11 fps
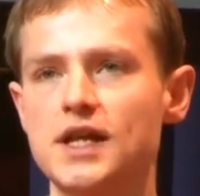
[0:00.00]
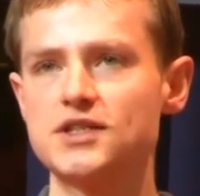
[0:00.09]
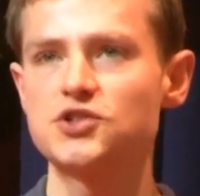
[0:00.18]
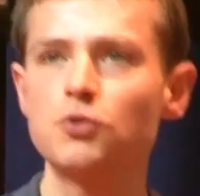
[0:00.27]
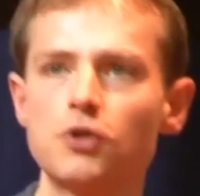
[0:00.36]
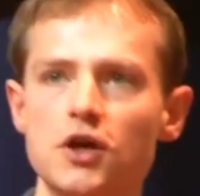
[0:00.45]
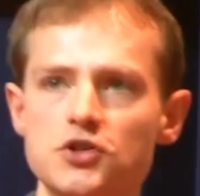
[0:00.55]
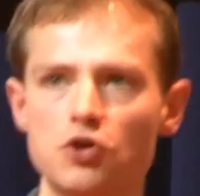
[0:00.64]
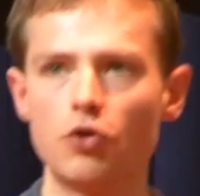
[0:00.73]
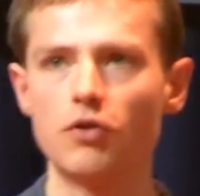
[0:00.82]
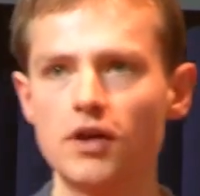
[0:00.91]
it's still going to
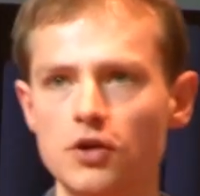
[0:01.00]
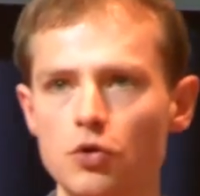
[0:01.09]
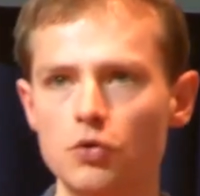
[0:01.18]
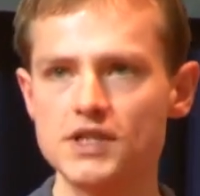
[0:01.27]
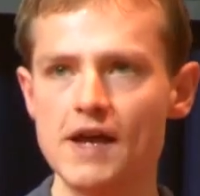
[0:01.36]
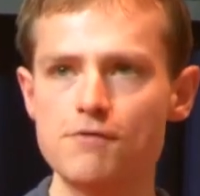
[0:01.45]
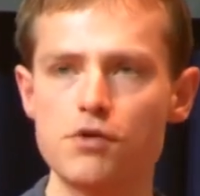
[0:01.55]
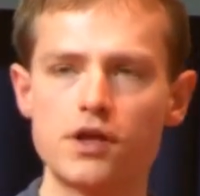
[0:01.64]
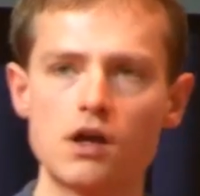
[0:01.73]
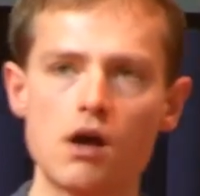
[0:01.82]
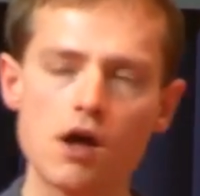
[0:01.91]
cause
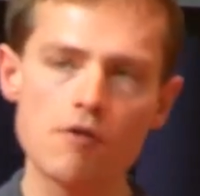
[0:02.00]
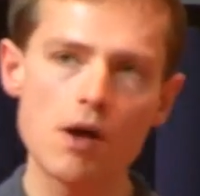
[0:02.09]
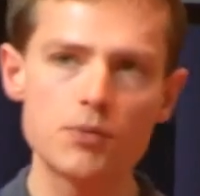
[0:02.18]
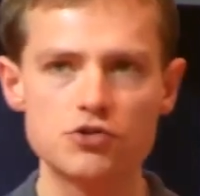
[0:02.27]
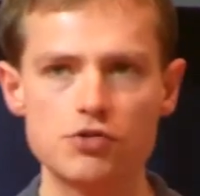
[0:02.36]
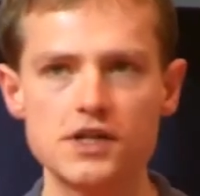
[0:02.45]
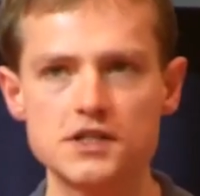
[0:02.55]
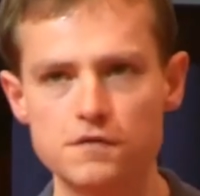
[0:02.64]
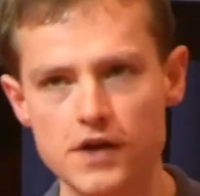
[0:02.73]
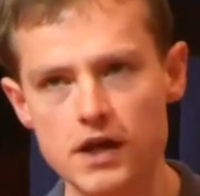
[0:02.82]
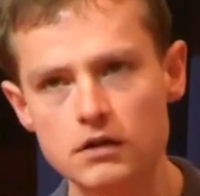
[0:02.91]
everything higher up the tree to
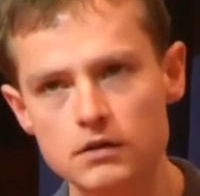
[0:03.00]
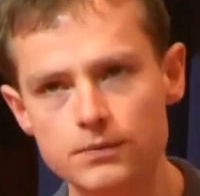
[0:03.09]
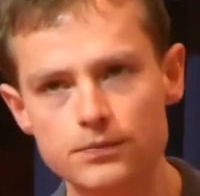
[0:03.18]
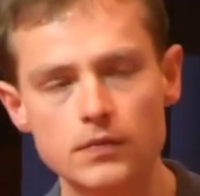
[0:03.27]
fail.